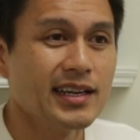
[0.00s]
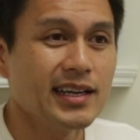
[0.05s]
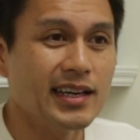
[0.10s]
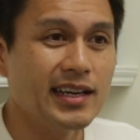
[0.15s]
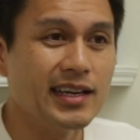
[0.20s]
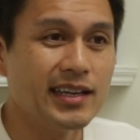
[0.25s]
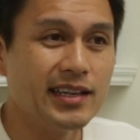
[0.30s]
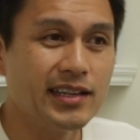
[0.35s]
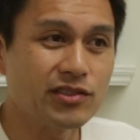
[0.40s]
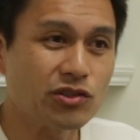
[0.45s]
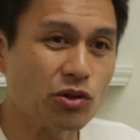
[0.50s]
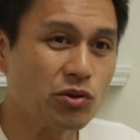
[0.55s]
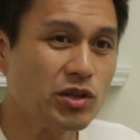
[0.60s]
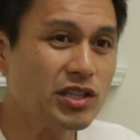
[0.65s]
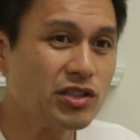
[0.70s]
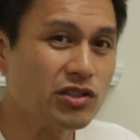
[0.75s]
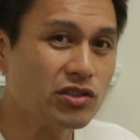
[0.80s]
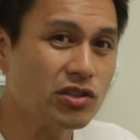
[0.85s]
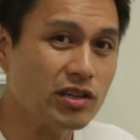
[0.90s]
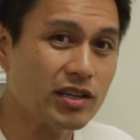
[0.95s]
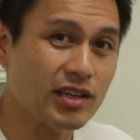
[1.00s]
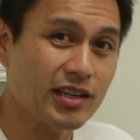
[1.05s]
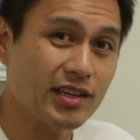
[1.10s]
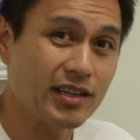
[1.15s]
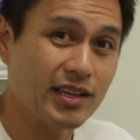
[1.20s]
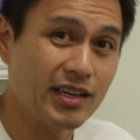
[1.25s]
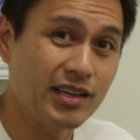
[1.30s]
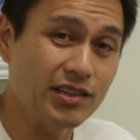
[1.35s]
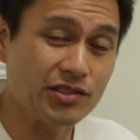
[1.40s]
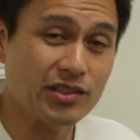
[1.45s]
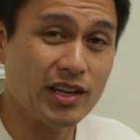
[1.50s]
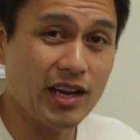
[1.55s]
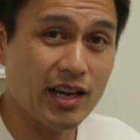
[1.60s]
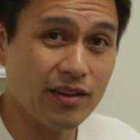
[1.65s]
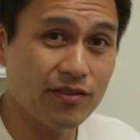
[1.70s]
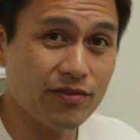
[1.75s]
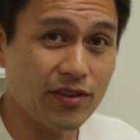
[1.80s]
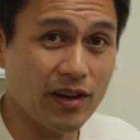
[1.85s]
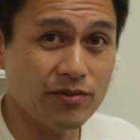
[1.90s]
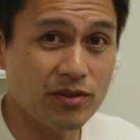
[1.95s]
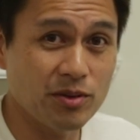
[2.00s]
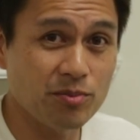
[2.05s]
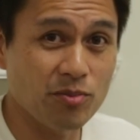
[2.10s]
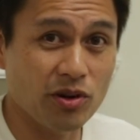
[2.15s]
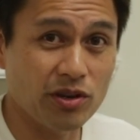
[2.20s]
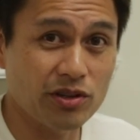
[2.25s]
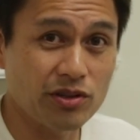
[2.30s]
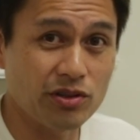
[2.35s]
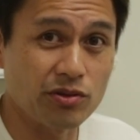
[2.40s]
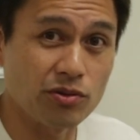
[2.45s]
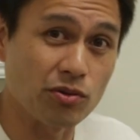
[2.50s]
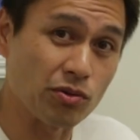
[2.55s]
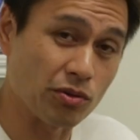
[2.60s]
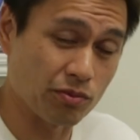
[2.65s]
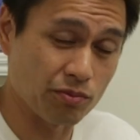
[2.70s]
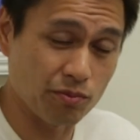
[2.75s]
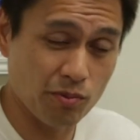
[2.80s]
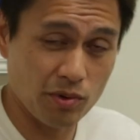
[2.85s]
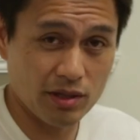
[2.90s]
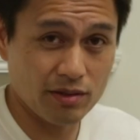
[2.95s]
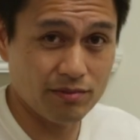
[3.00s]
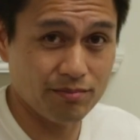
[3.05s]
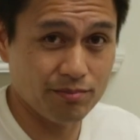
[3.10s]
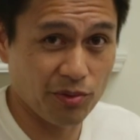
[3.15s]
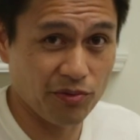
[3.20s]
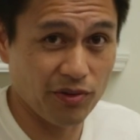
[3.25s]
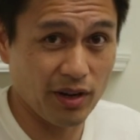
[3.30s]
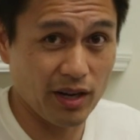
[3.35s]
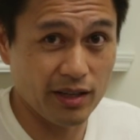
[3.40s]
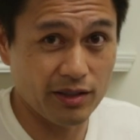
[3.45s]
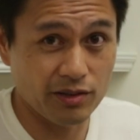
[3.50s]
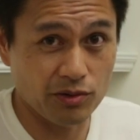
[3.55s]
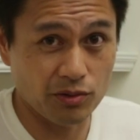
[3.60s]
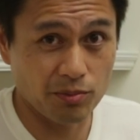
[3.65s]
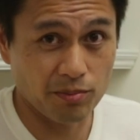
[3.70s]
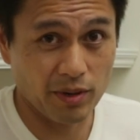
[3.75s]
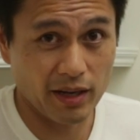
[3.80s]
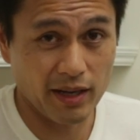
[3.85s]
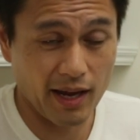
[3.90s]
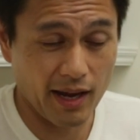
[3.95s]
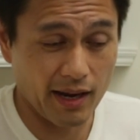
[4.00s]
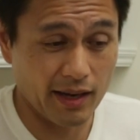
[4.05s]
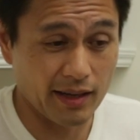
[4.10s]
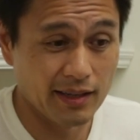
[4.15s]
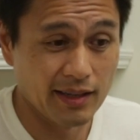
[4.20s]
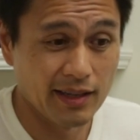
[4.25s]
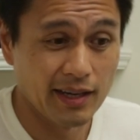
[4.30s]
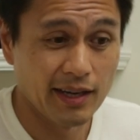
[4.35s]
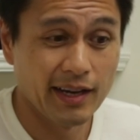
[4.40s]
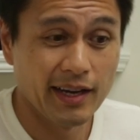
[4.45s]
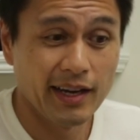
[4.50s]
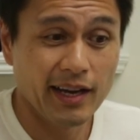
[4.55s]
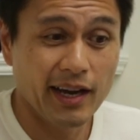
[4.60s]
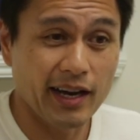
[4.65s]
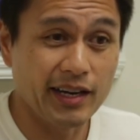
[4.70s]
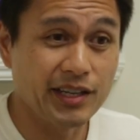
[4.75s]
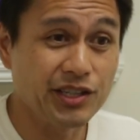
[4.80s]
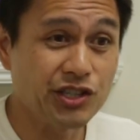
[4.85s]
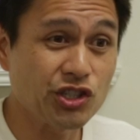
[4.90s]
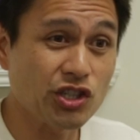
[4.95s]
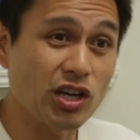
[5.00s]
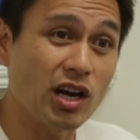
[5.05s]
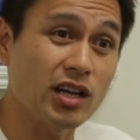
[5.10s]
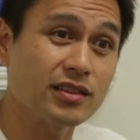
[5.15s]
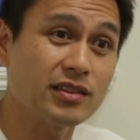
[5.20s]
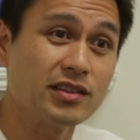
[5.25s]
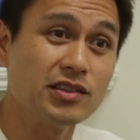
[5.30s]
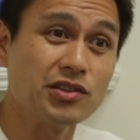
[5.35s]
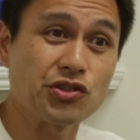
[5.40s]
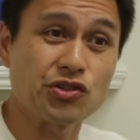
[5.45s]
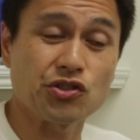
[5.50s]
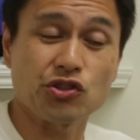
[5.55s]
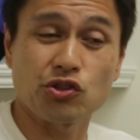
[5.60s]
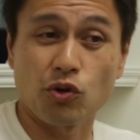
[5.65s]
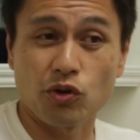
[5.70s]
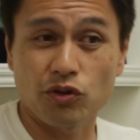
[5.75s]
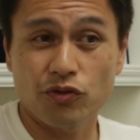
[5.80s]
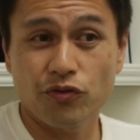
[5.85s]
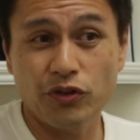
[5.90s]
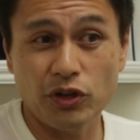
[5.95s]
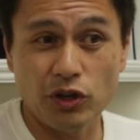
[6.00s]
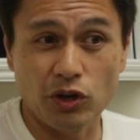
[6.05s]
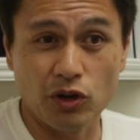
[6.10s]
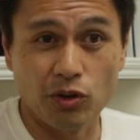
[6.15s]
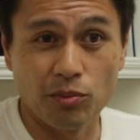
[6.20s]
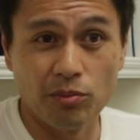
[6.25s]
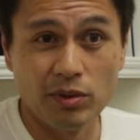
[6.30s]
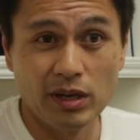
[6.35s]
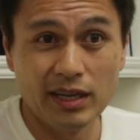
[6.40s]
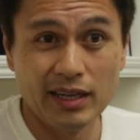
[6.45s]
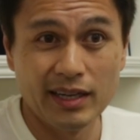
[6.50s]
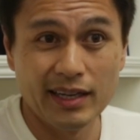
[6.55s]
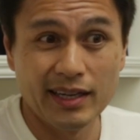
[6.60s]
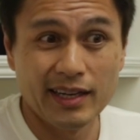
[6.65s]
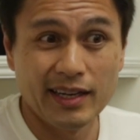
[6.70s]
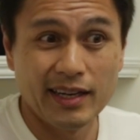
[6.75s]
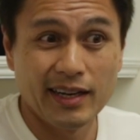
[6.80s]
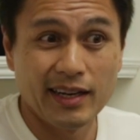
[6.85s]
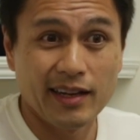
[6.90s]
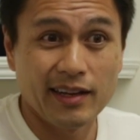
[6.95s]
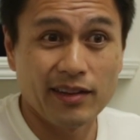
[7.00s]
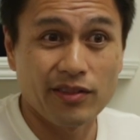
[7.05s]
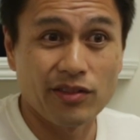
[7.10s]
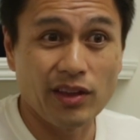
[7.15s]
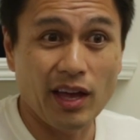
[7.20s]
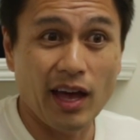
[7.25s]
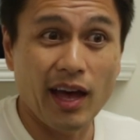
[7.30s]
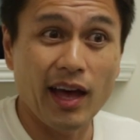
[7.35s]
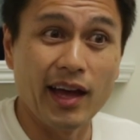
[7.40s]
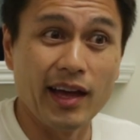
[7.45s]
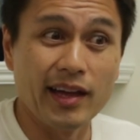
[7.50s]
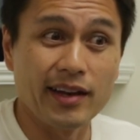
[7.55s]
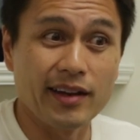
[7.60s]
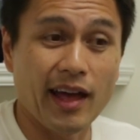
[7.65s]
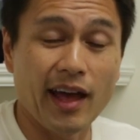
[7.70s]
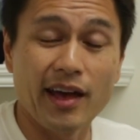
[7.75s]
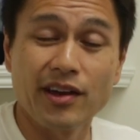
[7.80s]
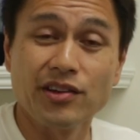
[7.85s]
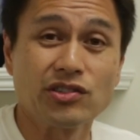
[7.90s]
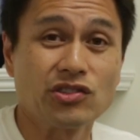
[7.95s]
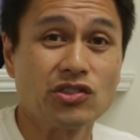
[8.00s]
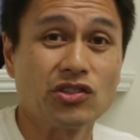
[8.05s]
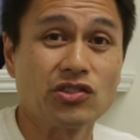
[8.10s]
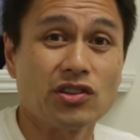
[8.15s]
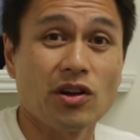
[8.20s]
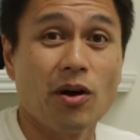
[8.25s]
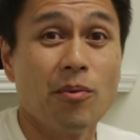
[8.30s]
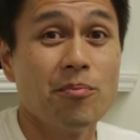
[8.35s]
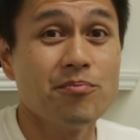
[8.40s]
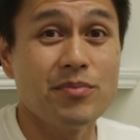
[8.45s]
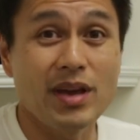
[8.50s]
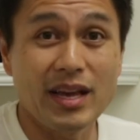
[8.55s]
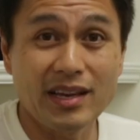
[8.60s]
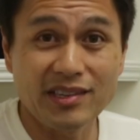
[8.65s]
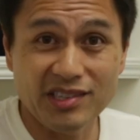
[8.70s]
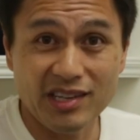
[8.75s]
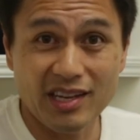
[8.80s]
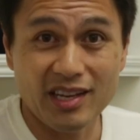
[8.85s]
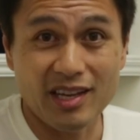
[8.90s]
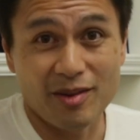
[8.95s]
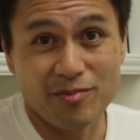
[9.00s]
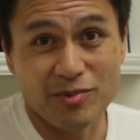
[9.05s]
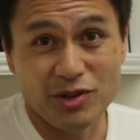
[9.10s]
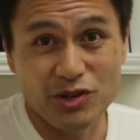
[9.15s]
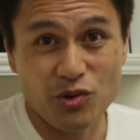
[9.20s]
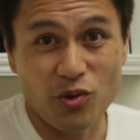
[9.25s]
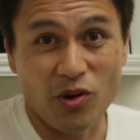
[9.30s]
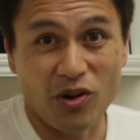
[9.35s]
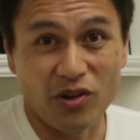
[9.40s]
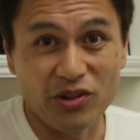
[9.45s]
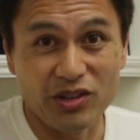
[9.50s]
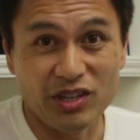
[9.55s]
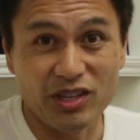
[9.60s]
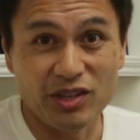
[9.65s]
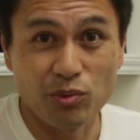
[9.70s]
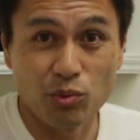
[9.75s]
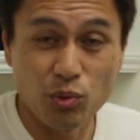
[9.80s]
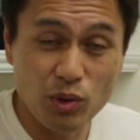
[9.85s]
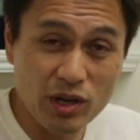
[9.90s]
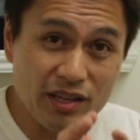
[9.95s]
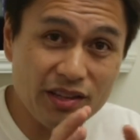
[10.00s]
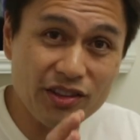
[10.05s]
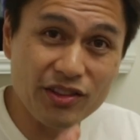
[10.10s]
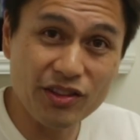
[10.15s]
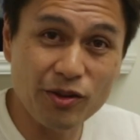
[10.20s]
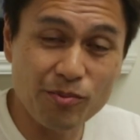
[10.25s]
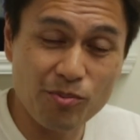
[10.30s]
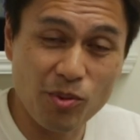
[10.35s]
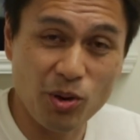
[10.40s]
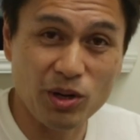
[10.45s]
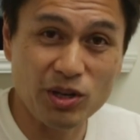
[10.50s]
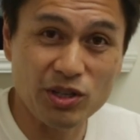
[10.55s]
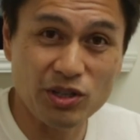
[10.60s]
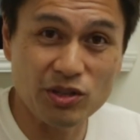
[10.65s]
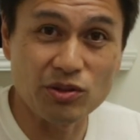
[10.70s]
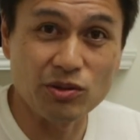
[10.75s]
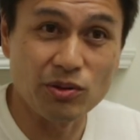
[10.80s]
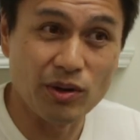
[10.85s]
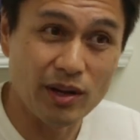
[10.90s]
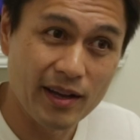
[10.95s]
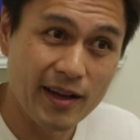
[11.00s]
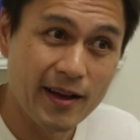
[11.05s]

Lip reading: And so he took his Canon 5D Mark II, or one provided to him by Canon, and he shot this short film that has just amazing image quality with the Mark II.